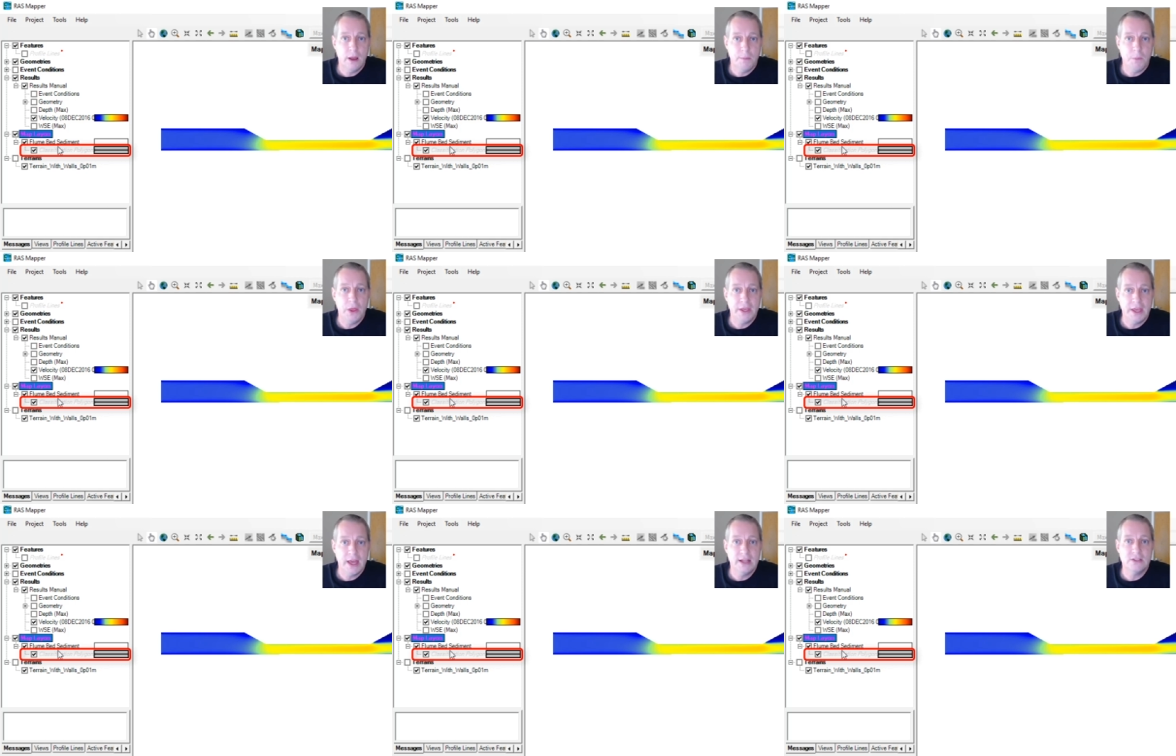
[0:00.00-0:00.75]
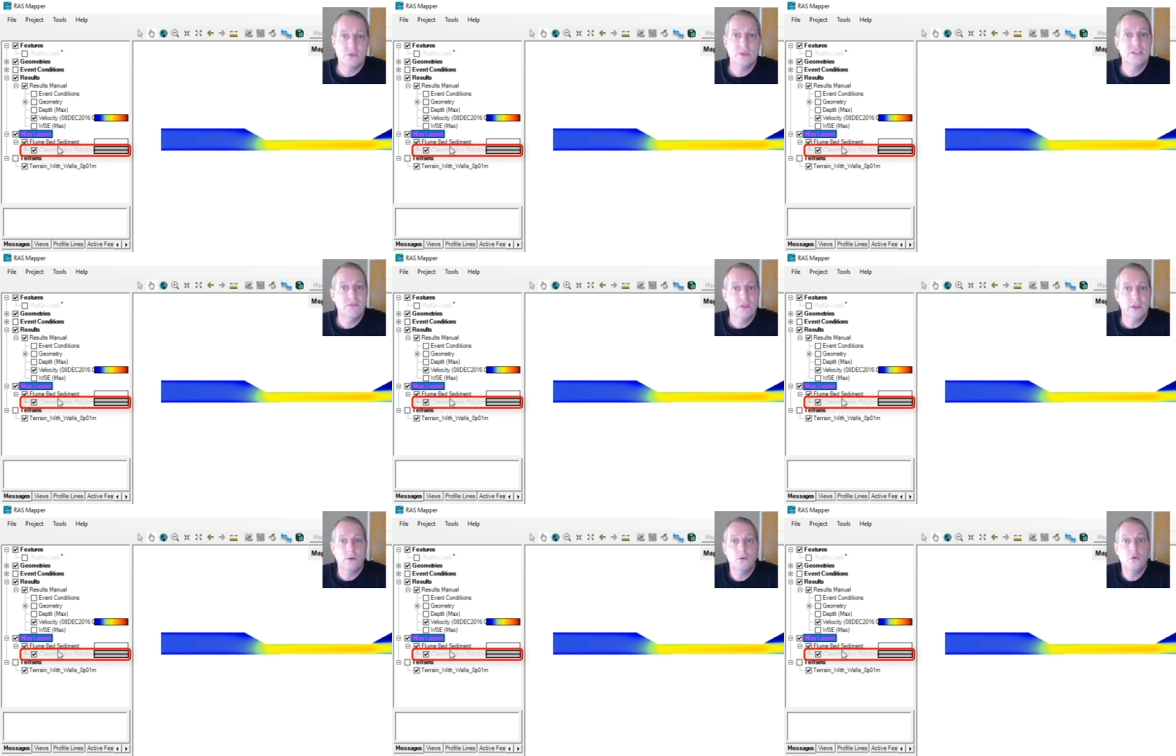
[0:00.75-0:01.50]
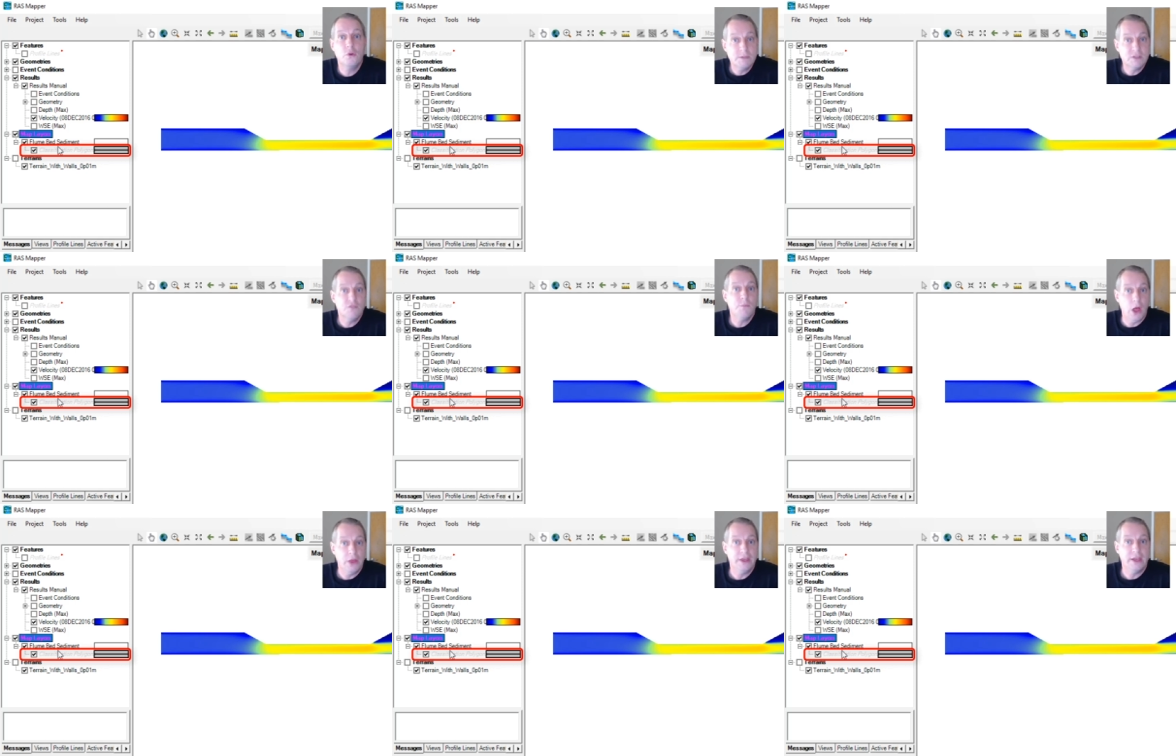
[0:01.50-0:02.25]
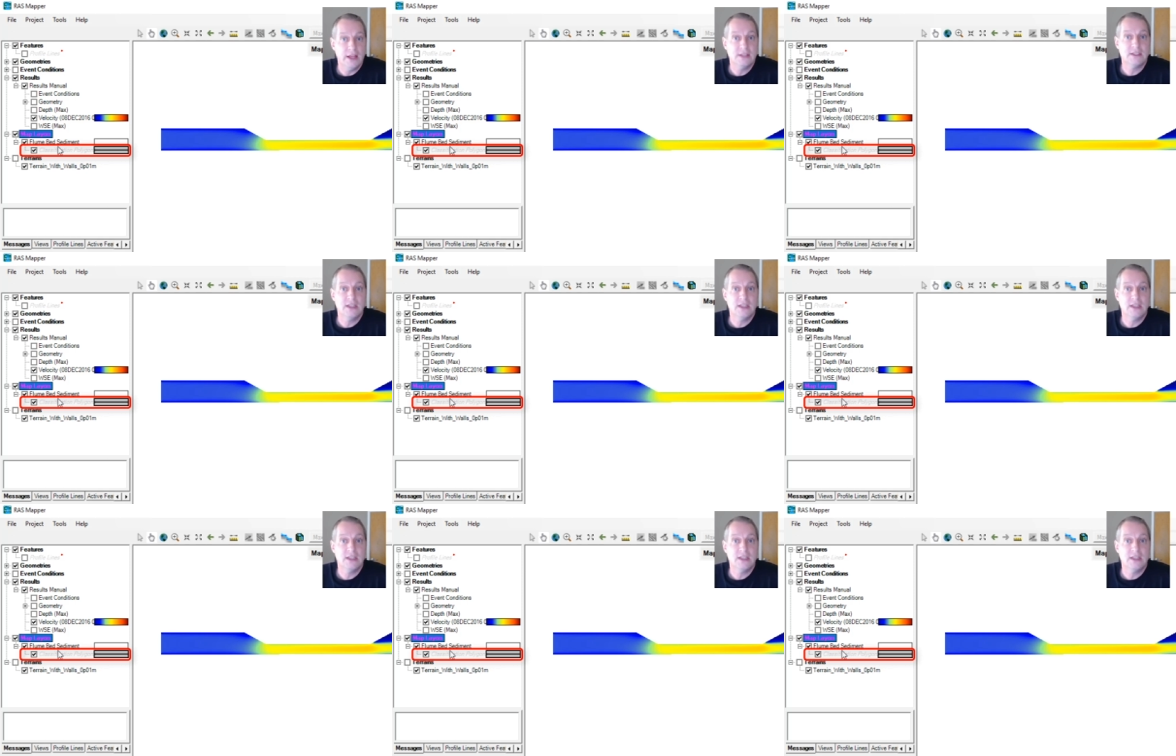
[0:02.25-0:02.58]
polygons or each of the groups of polygons